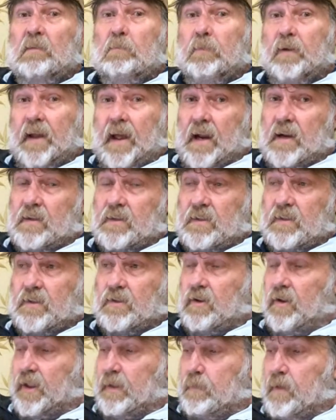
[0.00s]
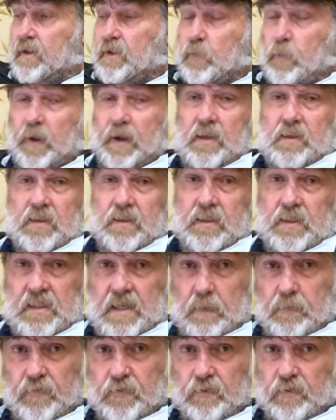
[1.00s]
but Anderson's got the most wickets and he's
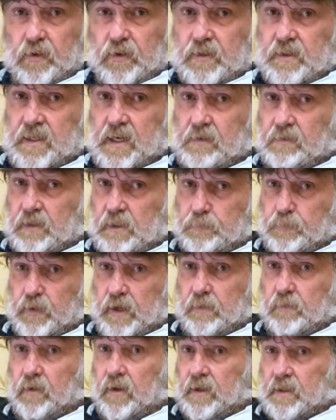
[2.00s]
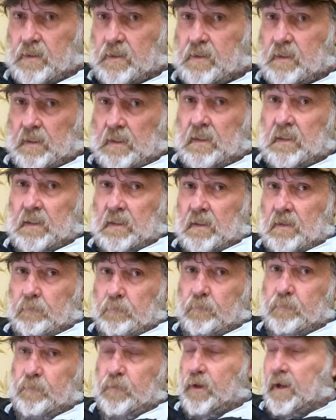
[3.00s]
come through a lot of series pretty well. He's
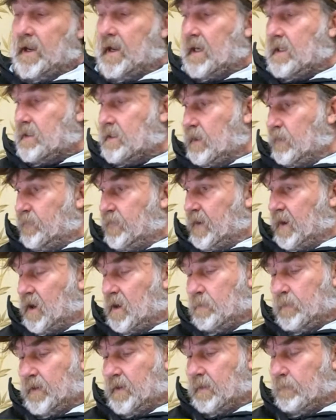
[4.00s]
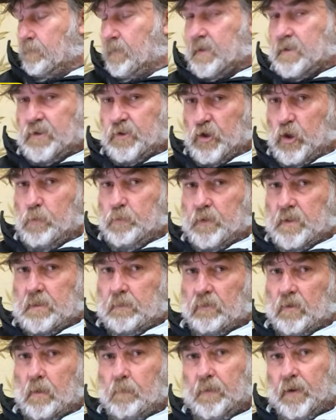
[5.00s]
pretty gutsy fellow, but a bit stupid,
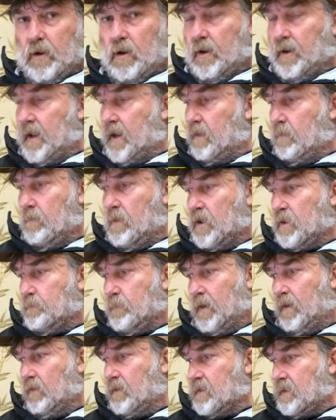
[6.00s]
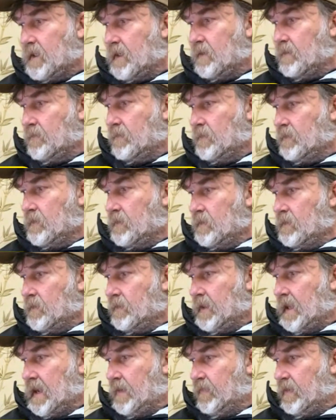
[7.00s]
sometimes a bit hot-headed. Most bowlers are.
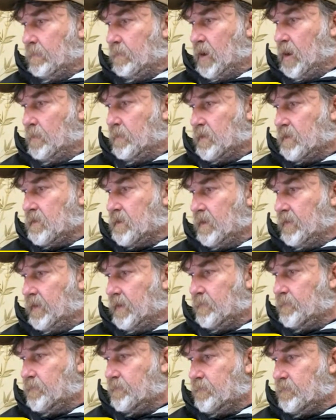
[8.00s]
They have their moments, don't they?